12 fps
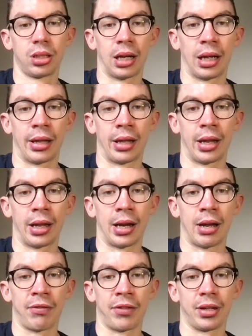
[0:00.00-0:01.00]
and then
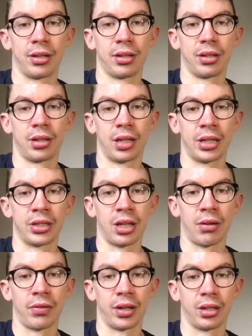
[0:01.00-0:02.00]
nothing. There's
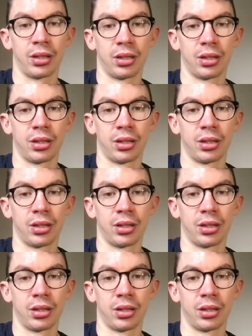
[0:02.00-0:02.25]
nothing.